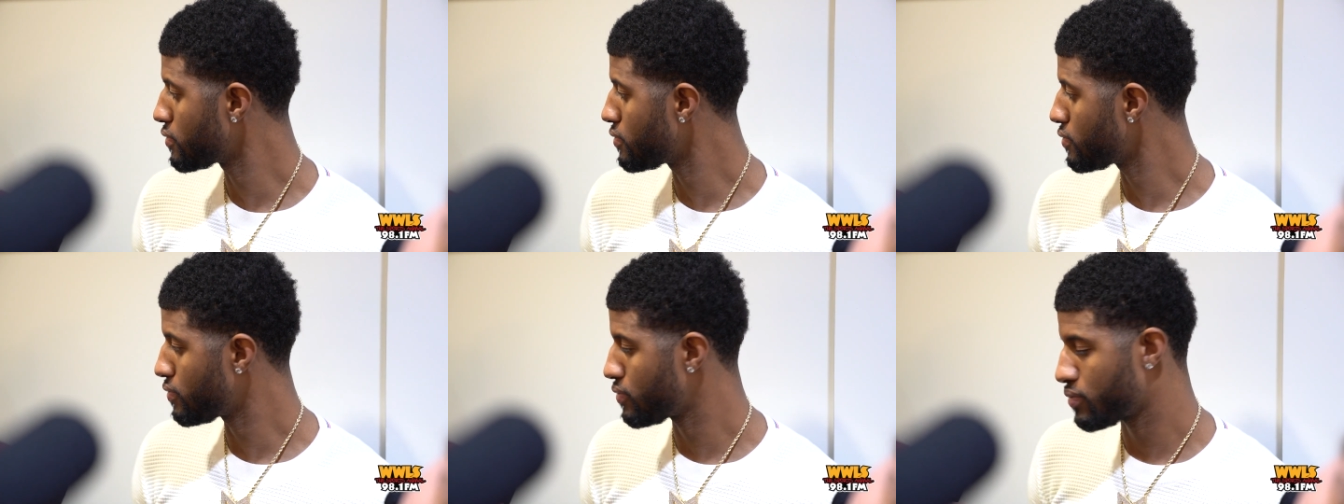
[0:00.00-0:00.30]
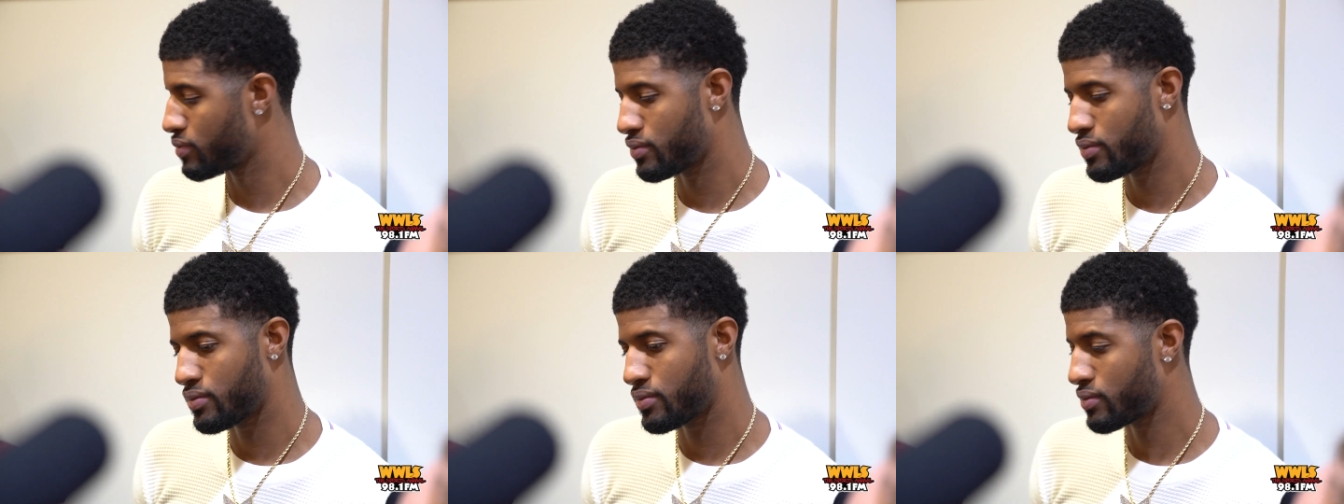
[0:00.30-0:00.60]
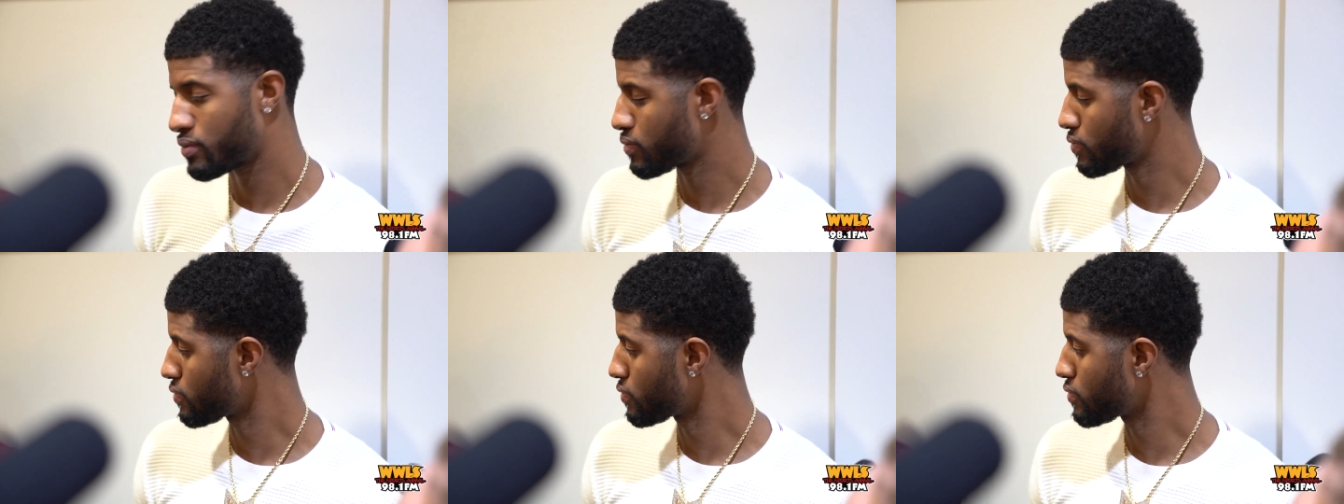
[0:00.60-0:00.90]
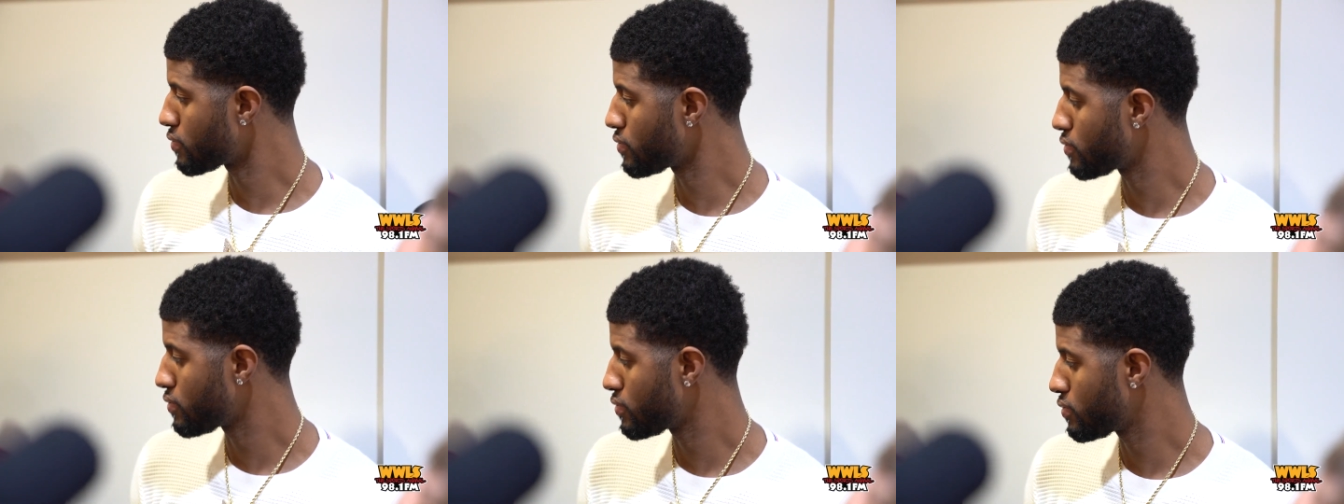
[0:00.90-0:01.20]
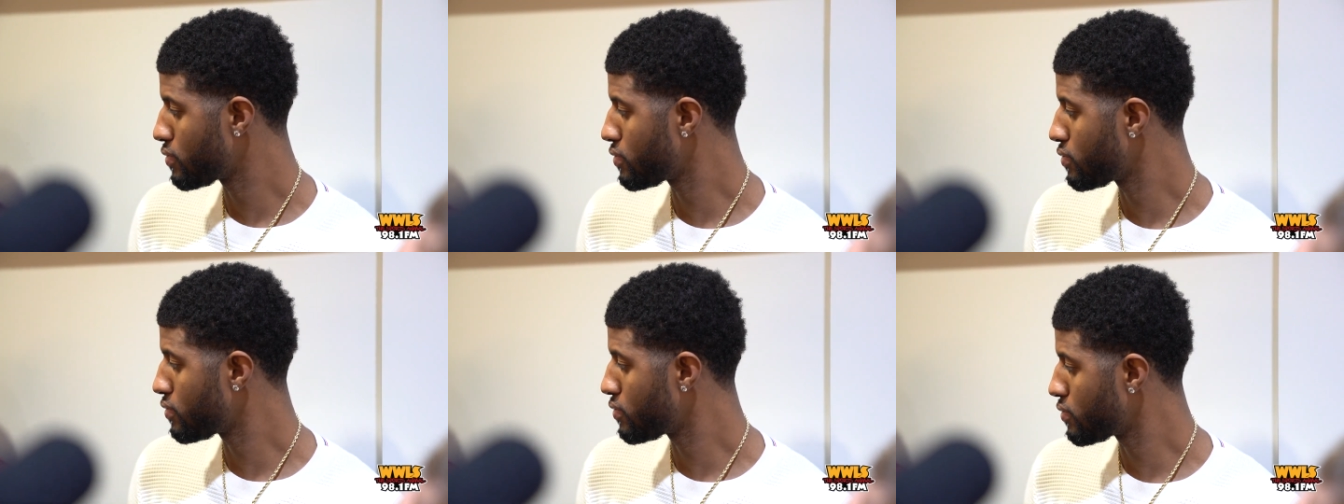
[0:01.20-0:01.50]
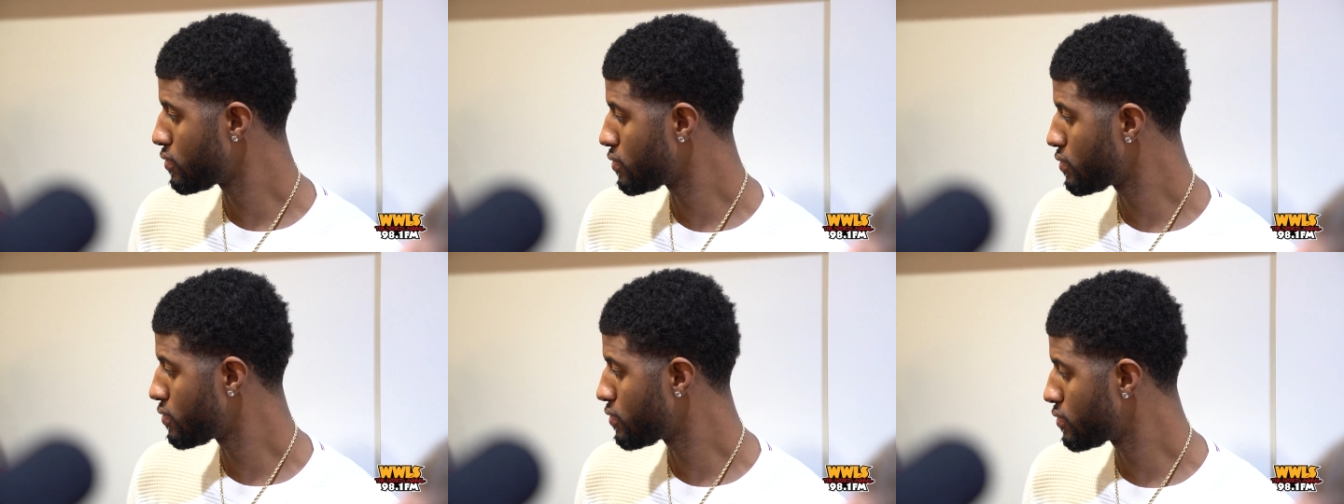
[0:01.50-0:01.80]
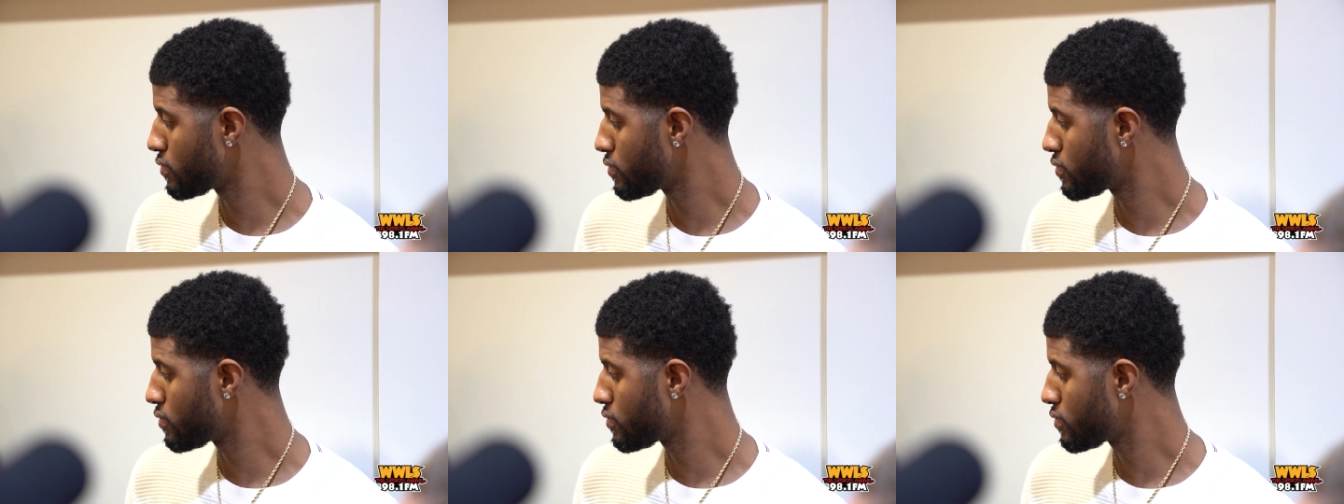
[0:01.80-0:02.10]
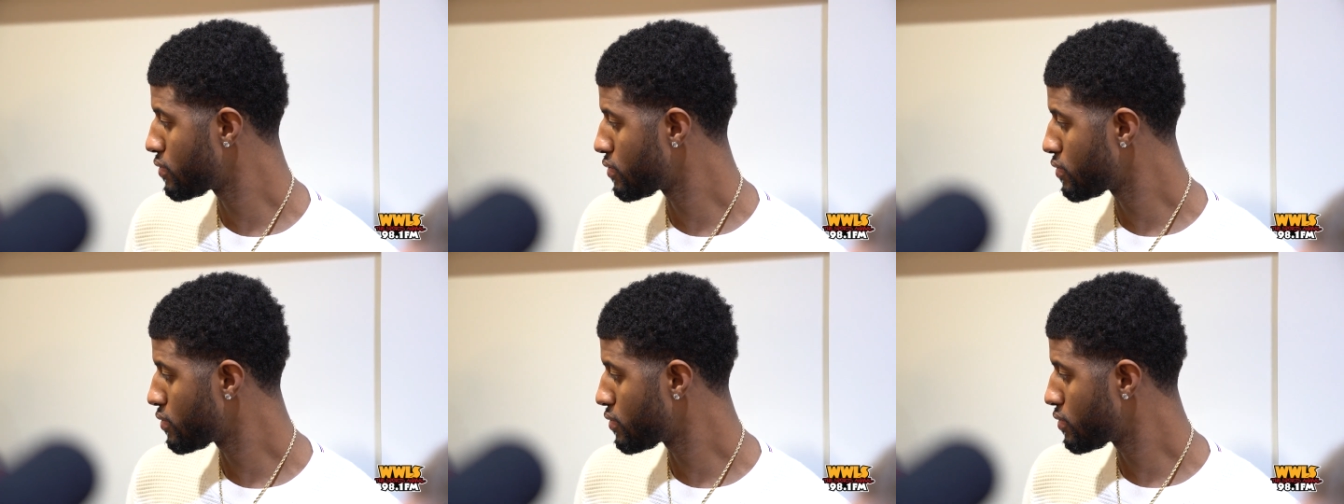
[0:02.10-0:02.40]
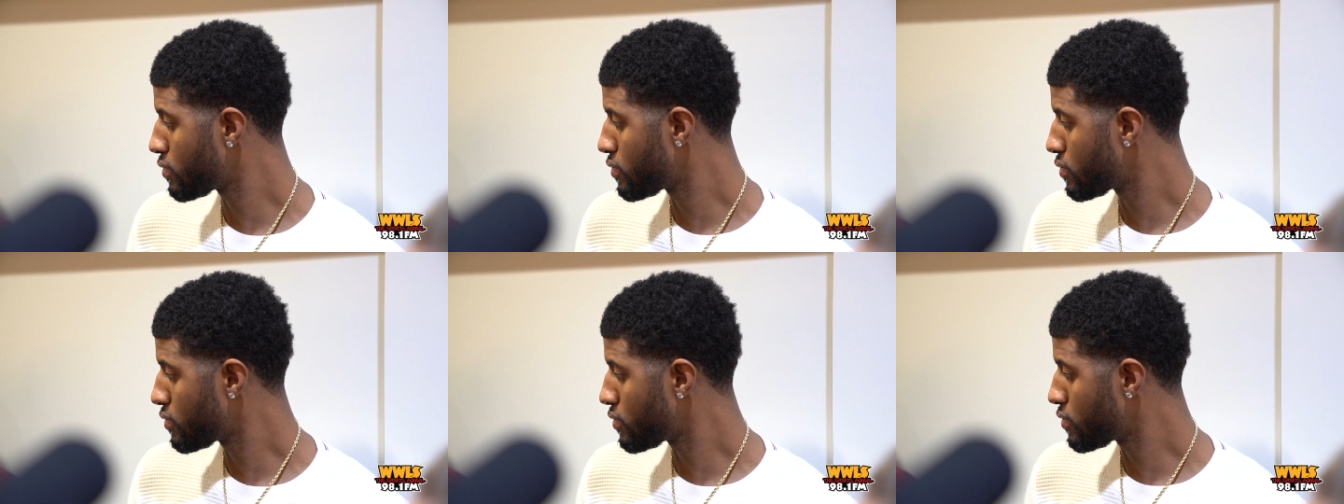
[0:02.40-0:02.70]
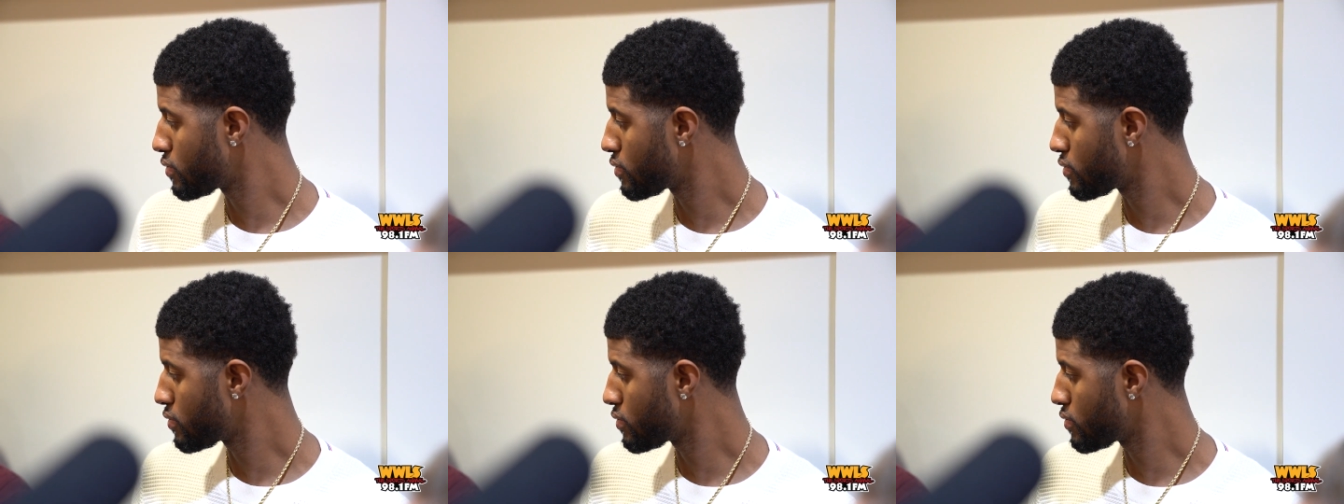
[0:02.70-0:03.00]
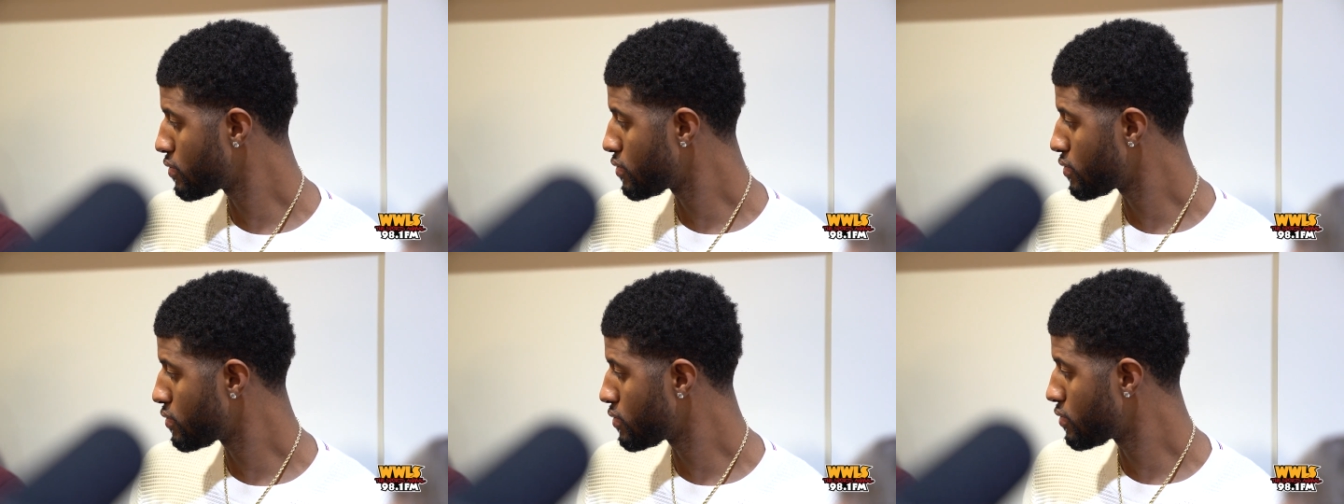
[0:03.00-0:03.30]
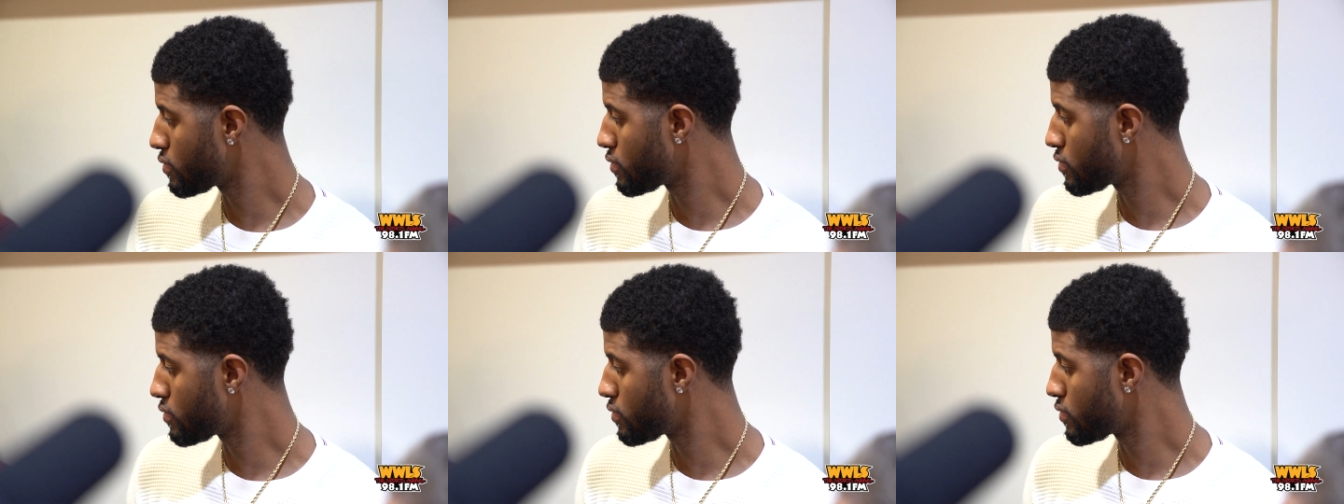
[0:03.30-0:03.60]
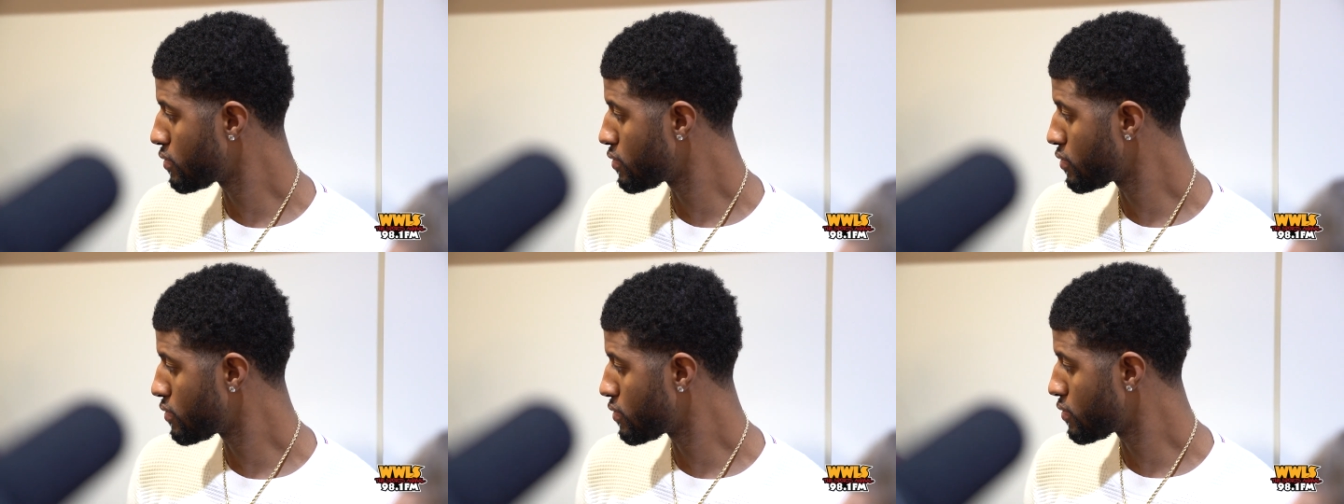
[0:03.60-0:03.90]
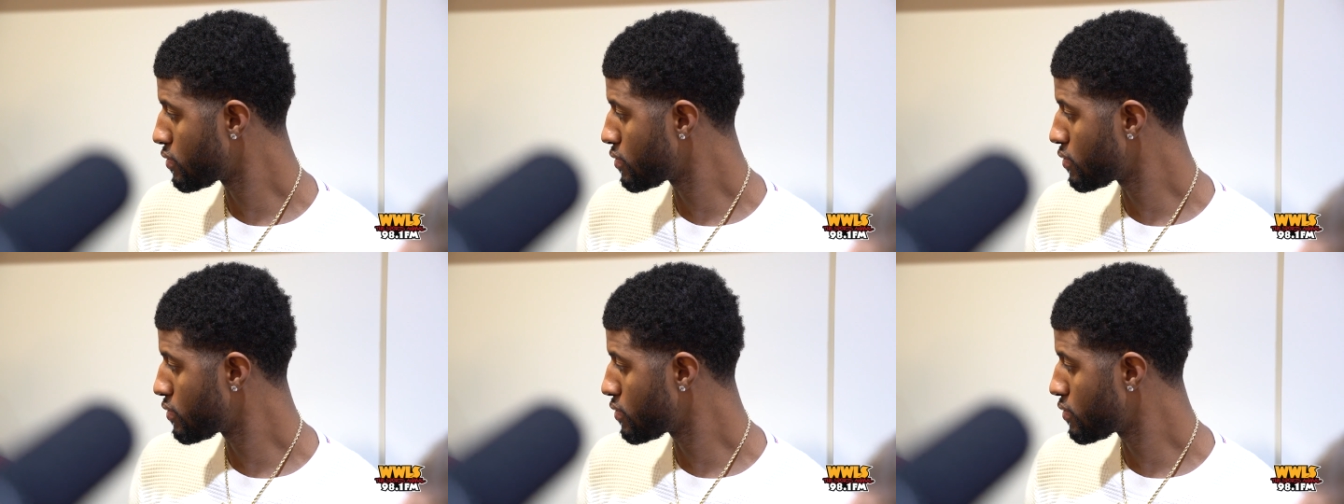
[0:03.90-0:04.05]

Paul, Russell's pretty obviously frustrated with the shooting right now.